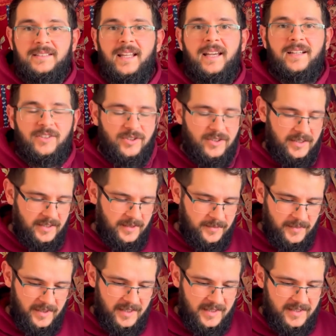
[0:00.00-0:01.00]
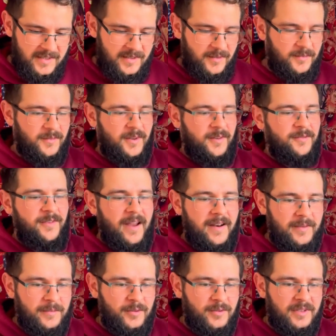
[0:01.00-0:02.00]
Actually, it's a very
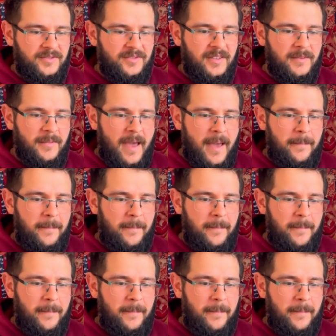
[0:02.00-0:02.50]
beautiful map.